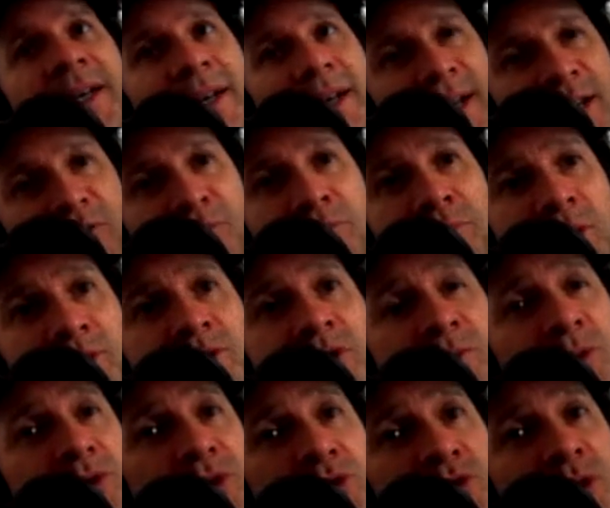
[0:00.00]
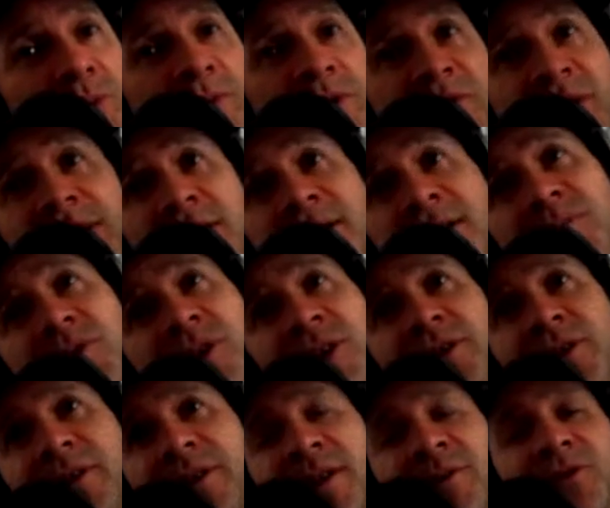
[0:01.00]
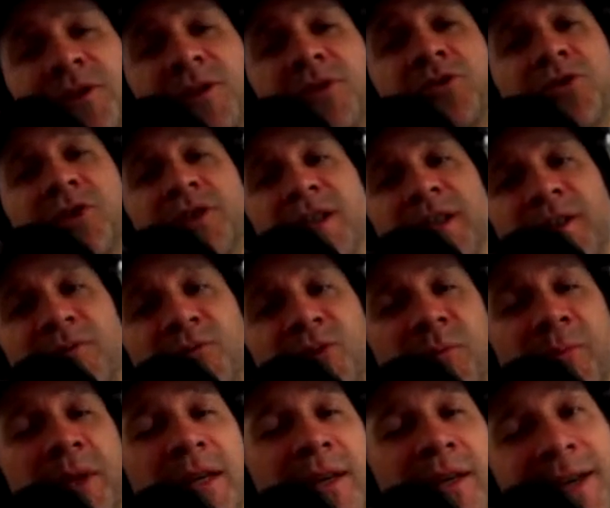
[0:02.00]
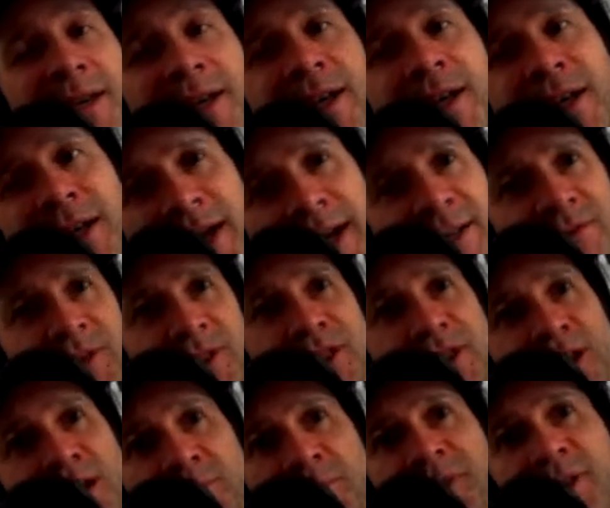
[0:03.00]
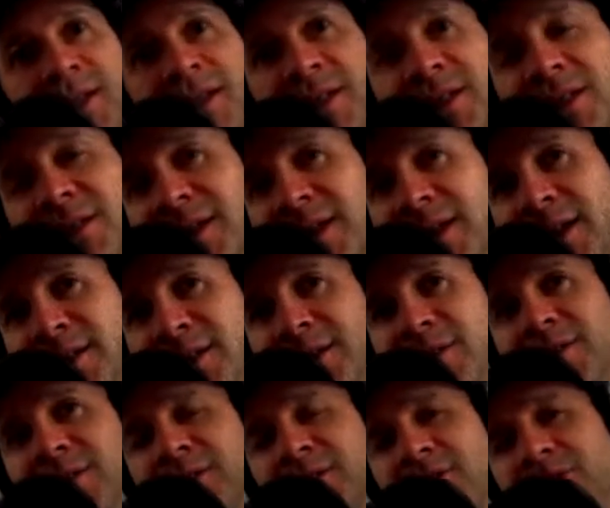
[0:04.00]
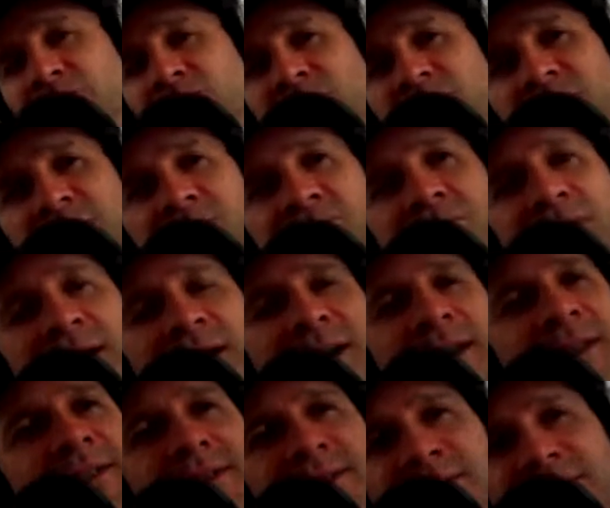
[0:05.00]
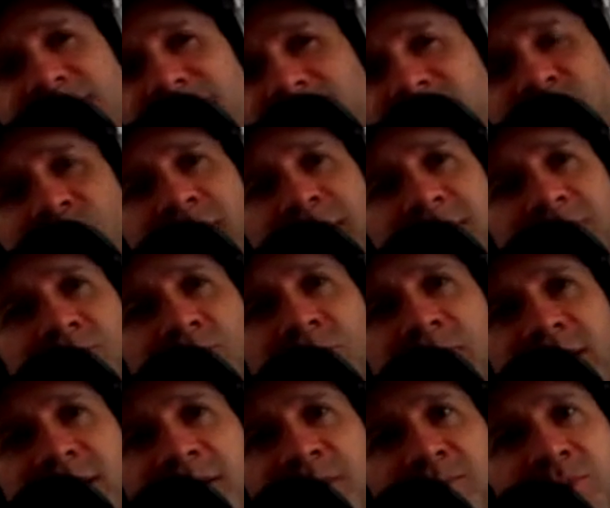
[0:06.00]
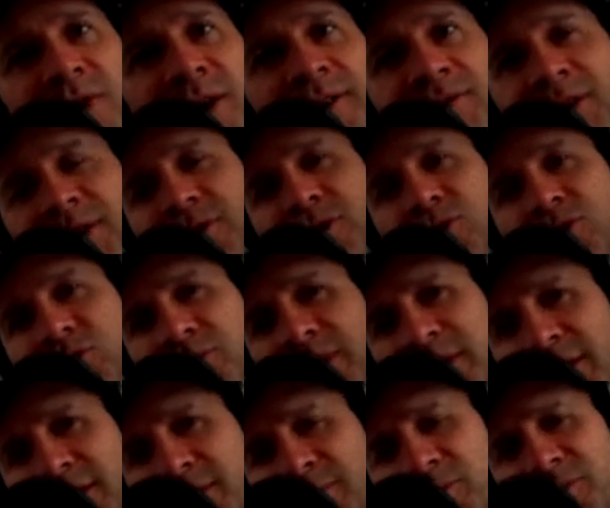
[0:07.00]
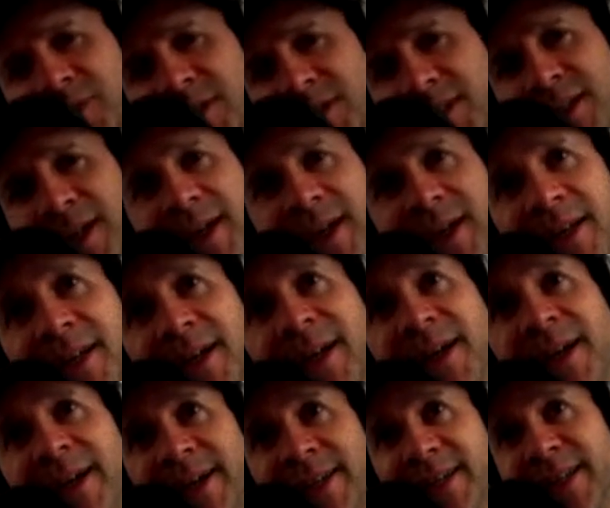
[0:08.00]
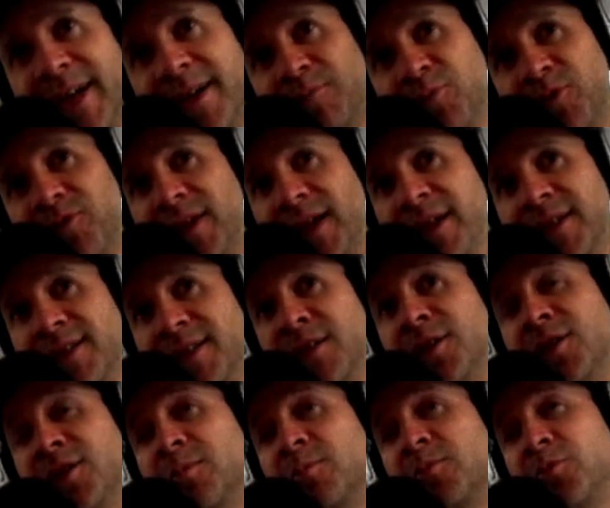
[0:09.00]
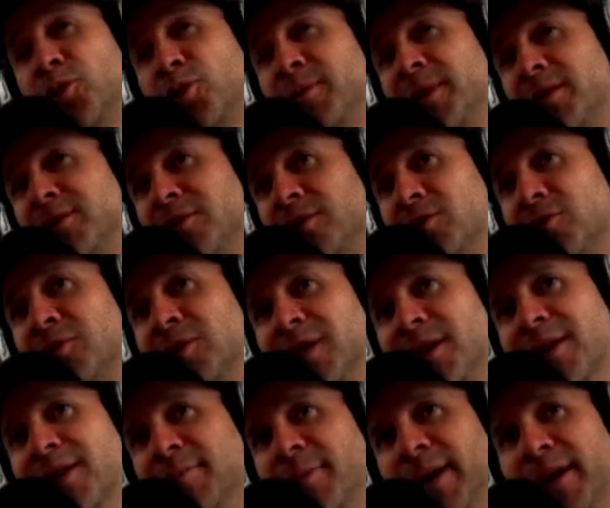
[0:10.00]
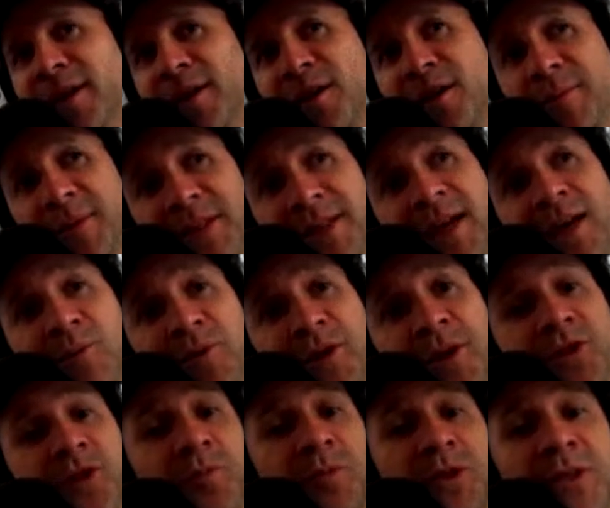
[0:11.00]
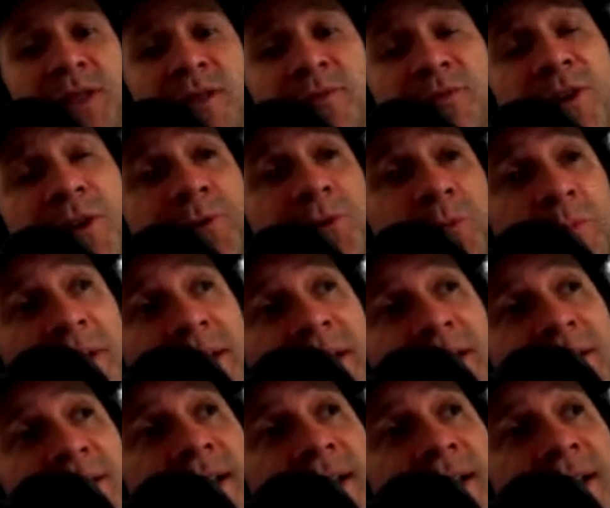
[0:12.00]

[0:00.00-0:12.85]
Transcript: I have multiple streams of income, so I thought that was interesting. And for me, I have a couple at least. Like I teach this jujitsu class uh, twice a week at a private school on the Upper East Side, and that provides income for me. So my income is not 100% photo based.